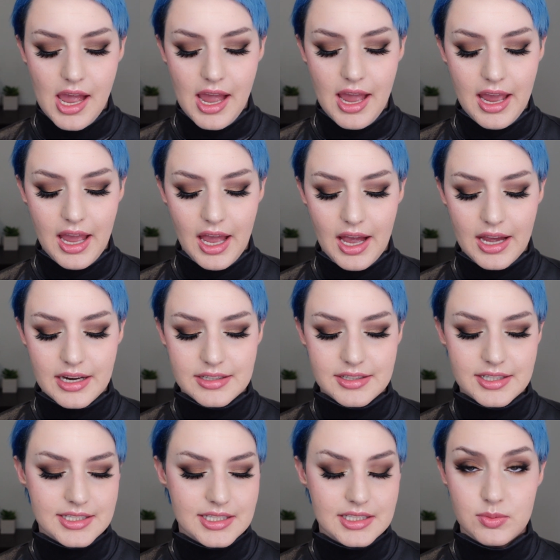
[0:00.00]
and
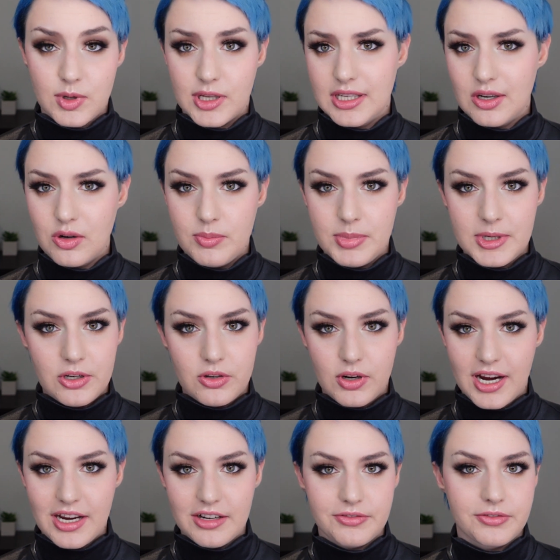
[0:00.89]
this is one that would be
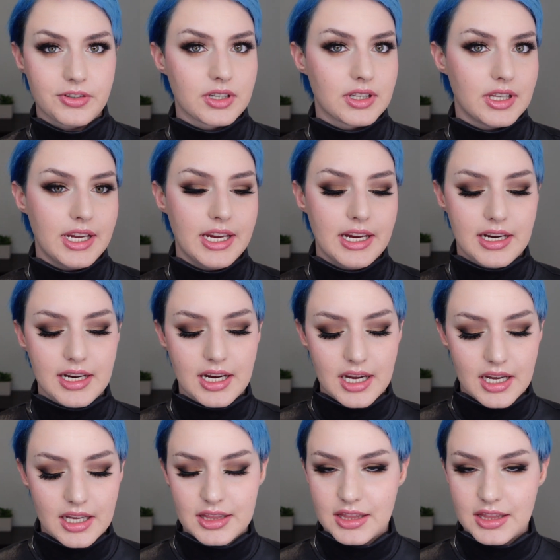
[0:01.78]
great for like